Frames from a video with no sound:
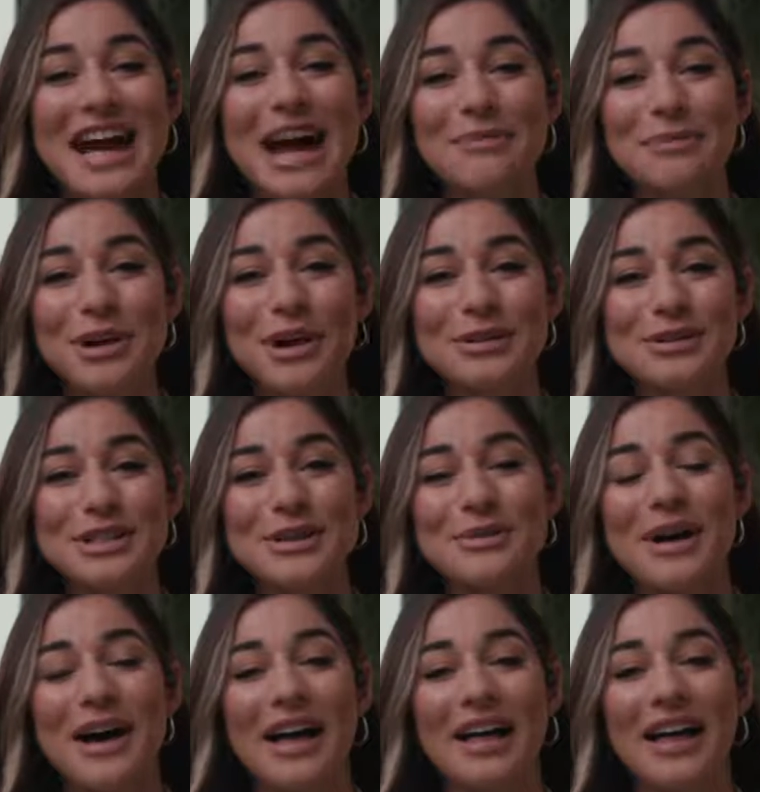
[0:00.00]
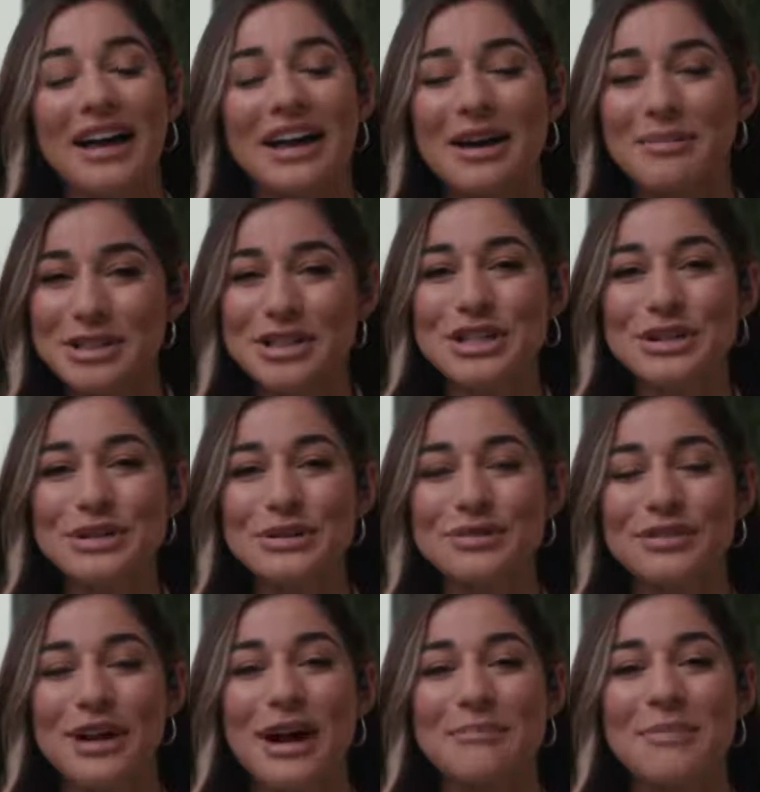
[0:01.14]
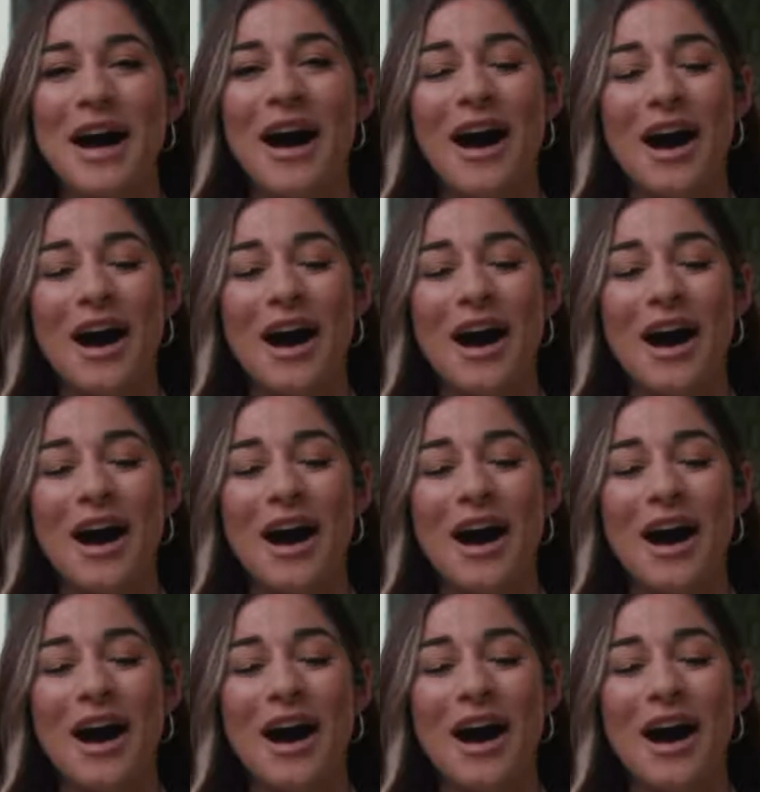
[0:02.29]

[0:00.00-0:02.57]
I'm your host Noelle, coming to you from